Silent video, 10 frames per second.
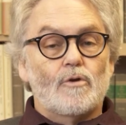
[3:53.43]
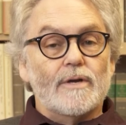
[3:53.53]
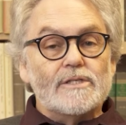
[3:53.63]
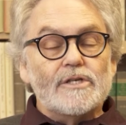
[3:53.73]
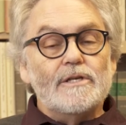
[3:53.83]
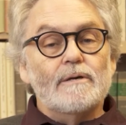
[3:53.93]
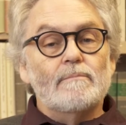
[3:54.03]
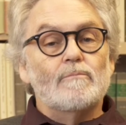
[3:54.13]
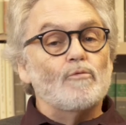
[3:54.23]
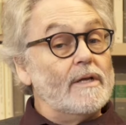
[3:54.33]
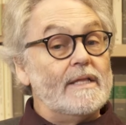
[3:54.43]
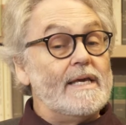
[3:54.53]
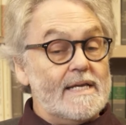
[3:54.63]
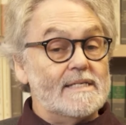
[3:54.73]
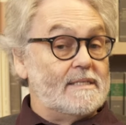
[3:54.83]
Christendom
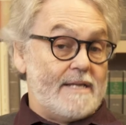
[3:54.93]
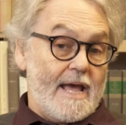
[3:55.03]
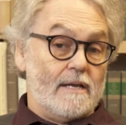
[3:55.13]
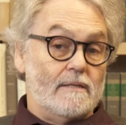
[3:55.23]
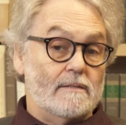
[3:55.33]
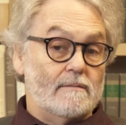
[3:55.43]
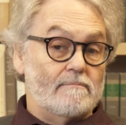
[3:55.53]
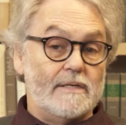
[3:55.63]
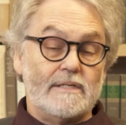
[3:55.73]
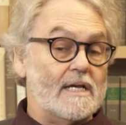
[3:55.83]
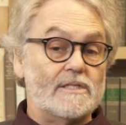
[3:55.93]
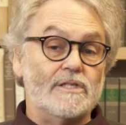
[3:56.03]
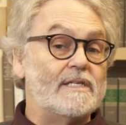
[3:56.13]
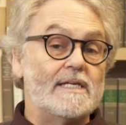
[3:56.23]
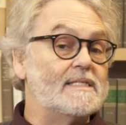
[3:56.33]
really is dead. It
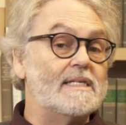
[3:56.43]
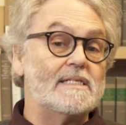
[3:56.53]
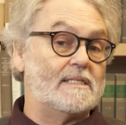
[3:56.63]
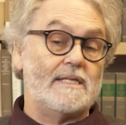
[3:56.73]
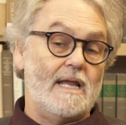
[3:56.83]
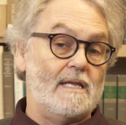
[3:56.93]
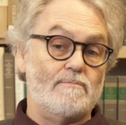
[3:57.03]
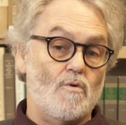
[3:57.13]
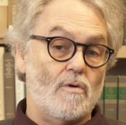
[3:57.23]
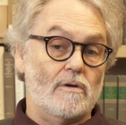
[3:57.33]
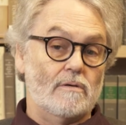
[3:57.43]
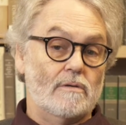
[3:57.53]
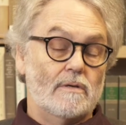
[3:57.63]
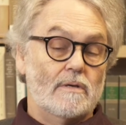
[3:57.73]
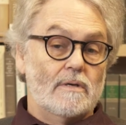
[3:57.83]
doesn't exist anymore.
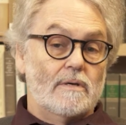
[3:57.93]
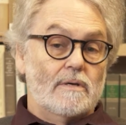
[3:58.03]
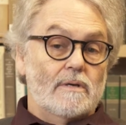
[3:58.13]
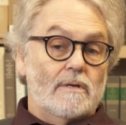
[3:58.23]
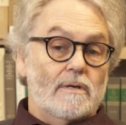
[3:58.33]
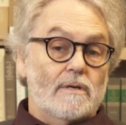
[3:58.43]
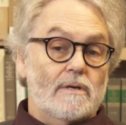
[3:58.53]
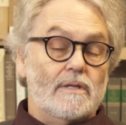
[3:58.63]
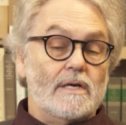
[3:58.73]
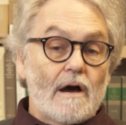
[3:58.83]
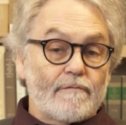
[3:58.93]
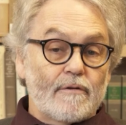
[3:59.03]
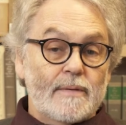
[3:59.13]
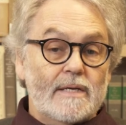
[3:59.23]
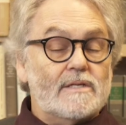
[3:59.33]
The
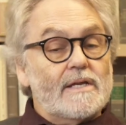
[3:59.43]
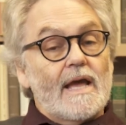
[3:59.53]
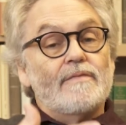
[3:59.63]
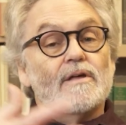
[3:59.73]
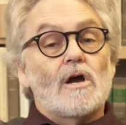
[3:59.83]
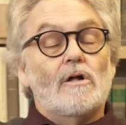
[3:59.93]
government and the